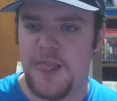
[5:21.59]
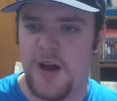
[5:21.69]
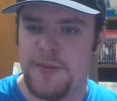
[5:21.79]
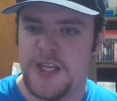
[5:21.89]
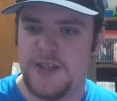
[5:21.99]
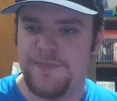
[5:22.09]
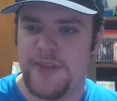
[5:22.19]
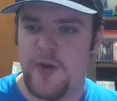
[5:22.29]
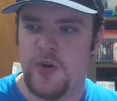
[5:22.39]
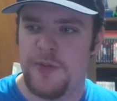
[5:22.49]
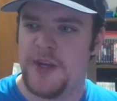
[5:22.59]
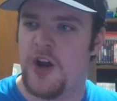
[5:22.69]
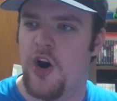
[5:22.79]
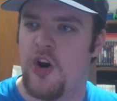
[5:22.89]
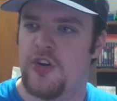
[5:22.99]
I mean, it would have been
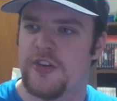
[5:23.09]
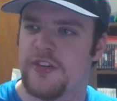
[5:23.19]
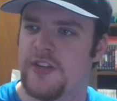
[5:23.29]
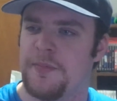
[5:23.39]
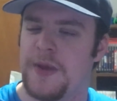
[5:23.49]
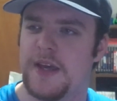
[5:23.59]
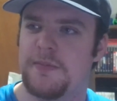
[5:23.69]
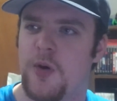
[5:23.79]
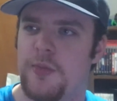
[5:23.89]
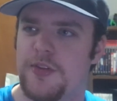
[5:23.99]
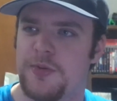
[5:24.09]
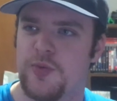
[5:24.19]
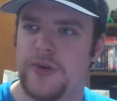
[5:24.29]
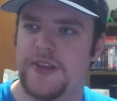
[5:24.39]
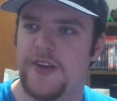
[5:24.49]
hard to pick moments
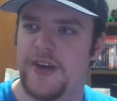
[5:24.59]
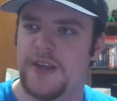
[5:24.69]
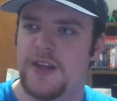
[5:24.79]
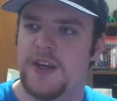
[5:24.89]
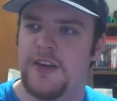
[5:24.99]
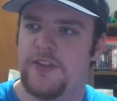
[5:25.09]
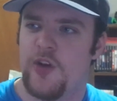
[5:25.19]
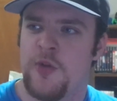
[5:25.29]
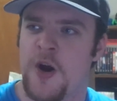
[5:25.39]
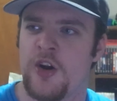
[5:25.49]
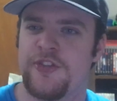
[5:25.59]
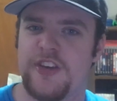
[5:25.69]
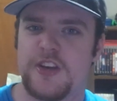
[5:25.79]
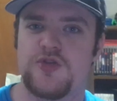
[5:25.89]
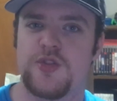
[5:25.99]
between, like, South Park
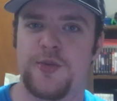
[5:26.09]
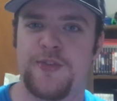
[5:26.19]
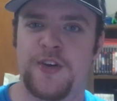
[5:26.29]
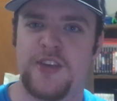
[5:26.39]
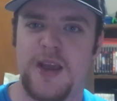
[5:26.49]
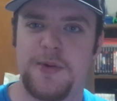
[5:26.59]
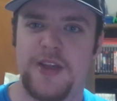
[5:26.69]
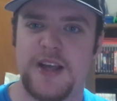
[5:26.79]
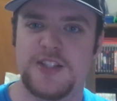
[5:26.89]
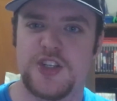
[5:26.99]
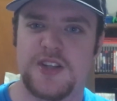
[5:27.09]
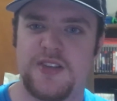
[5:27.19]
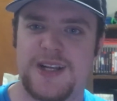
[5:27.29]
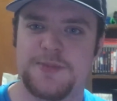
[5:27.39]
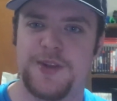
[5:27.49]
Stick of Truth, for example. That's just a
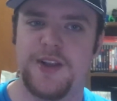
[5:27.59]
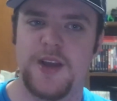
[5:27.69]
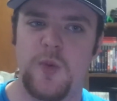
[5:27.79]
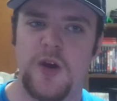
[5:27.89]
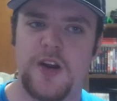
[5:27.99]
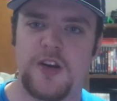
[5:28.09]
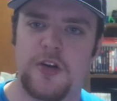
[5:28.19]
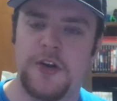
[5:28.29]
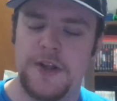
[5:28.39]
Let's Play where